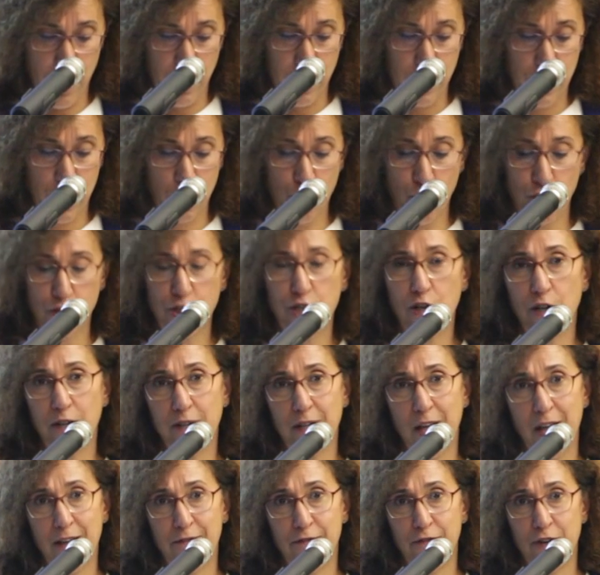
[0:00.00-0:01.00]
social
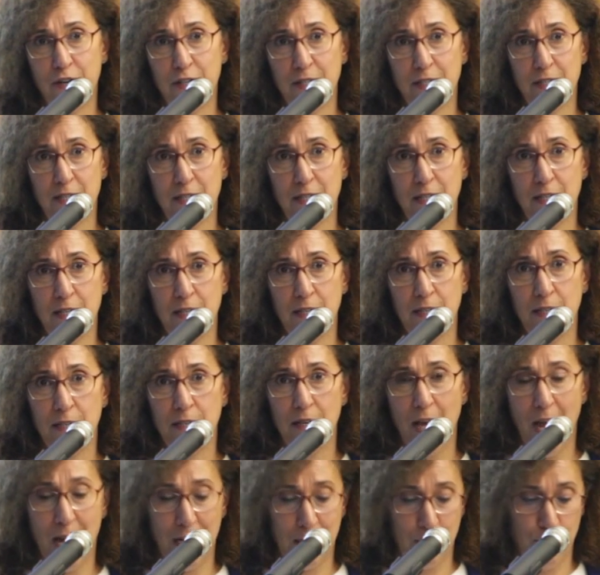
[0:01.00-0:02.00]
diversity
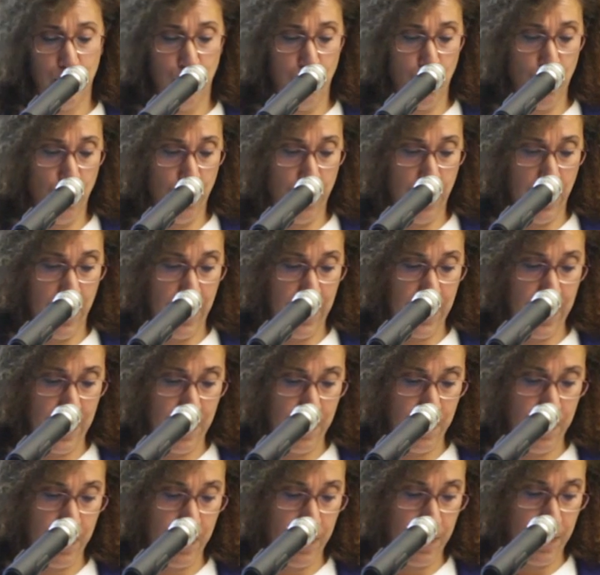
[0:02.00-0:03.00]
and
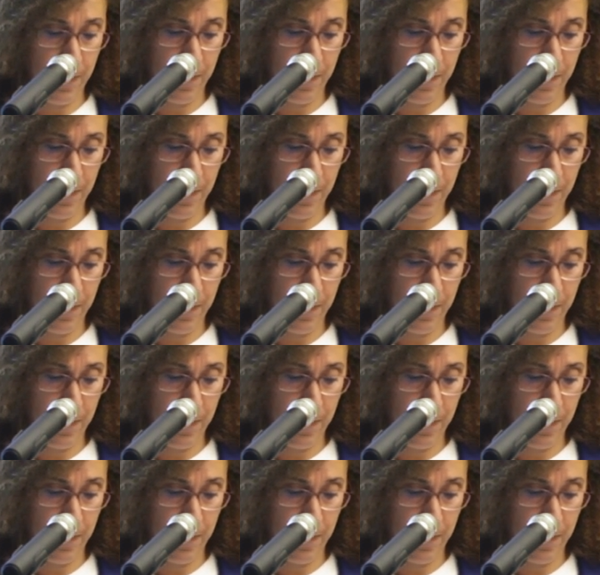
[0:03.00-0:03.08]
pluralism.